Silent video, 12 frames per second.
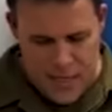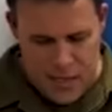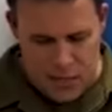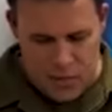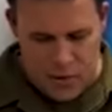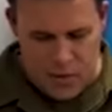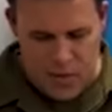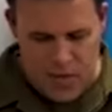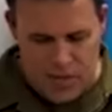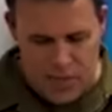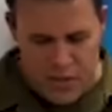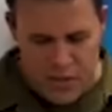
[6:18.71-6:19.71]
And what we
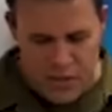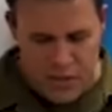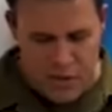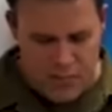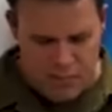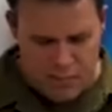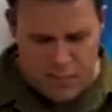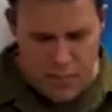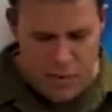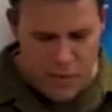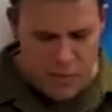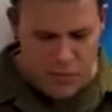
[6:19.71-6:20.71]
have been doing
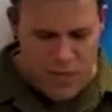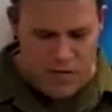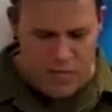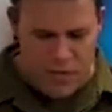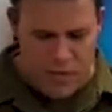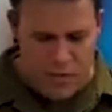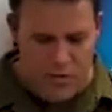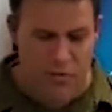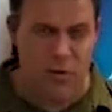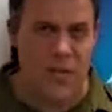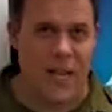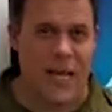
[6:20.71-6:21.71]

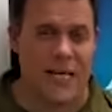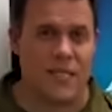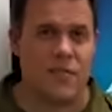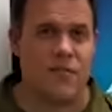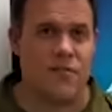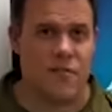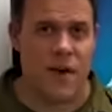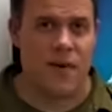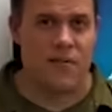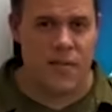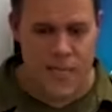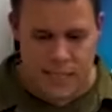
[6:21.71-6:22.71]
for the last
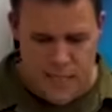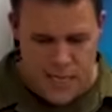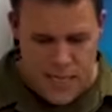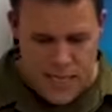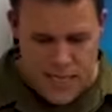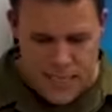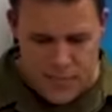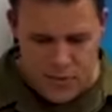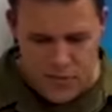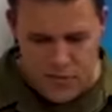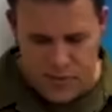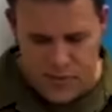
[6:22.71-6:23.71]
5 days is
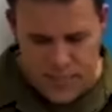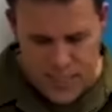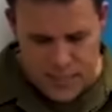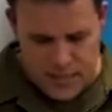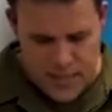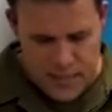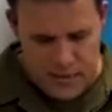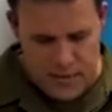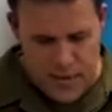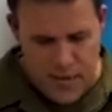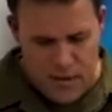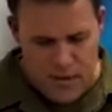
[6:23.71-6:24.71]
to facilitate
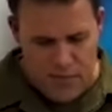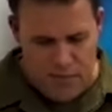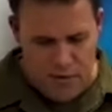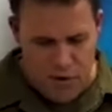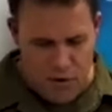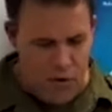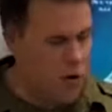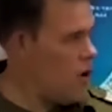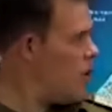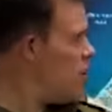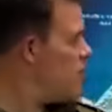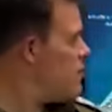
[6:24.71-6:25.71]
the flow
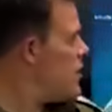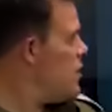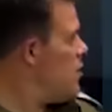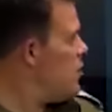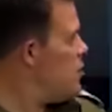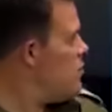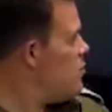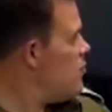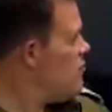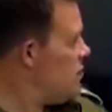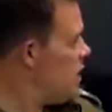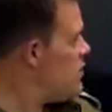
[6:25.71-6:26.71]
of, or the
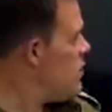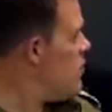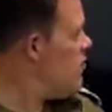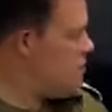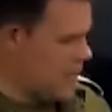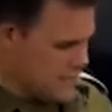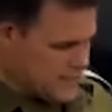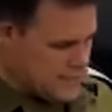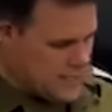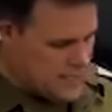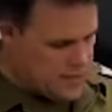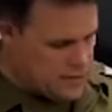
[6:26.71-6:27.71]
movement of,
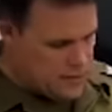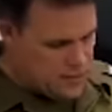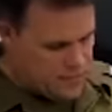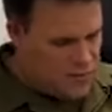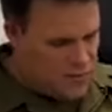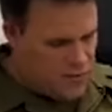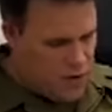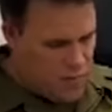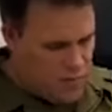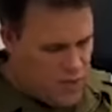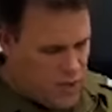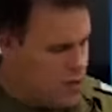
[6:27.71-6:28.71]
Palestinians
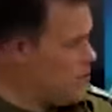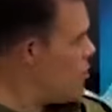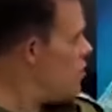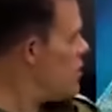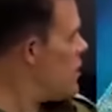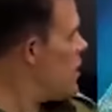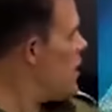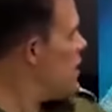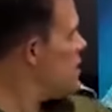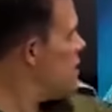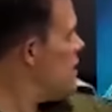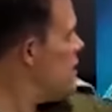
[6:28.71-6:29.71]
from northern
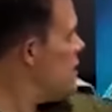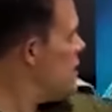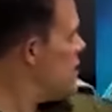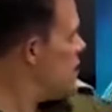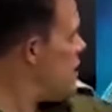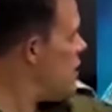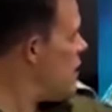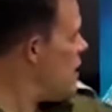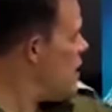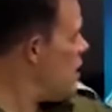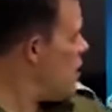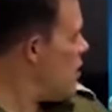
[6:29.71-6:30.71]
Gaza, this
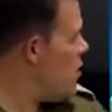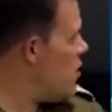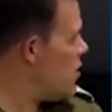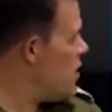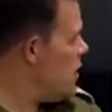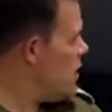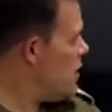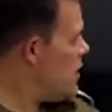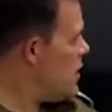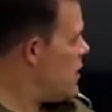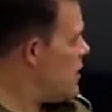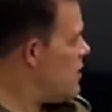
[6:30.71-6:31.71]
area, along
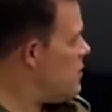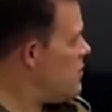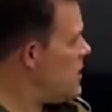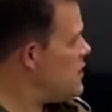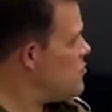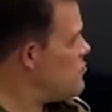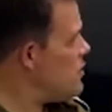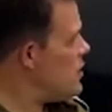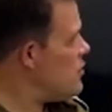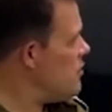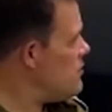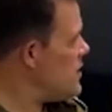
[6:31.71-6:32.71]
the main
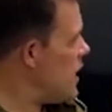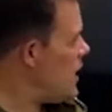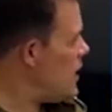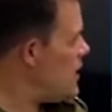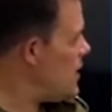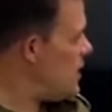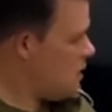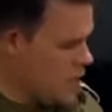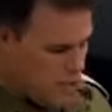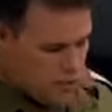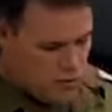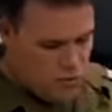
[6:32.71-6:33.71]
street of Salah Adin
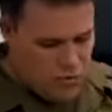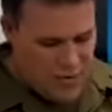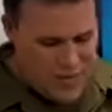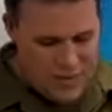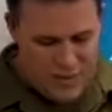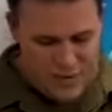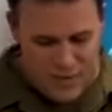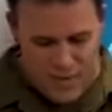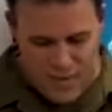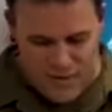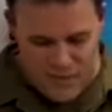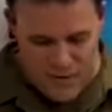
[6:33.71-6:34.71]
to relative
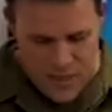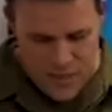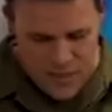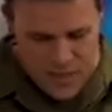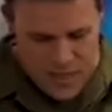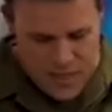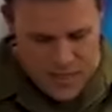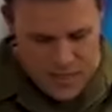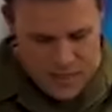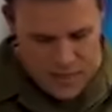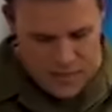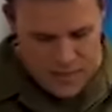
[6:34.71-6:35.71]
safety
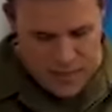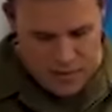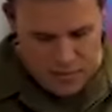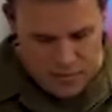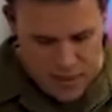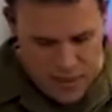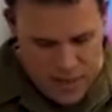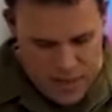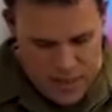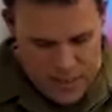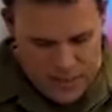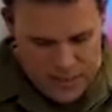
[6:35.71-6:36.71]
in the south.
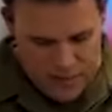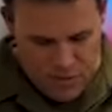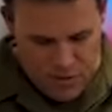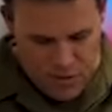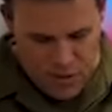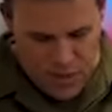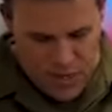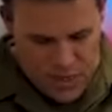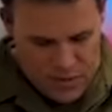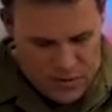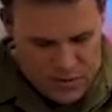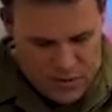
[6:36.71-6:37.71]
Let's have a look
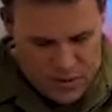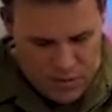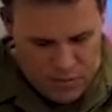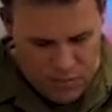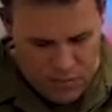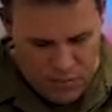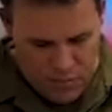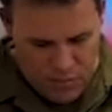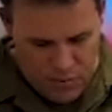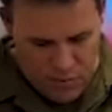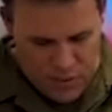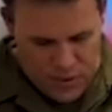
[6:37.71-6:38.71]
at
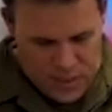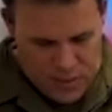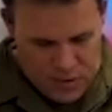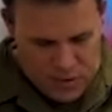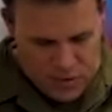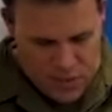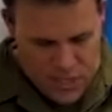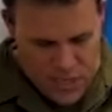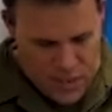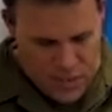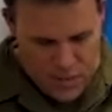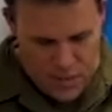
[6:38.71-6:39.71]
what that looks like.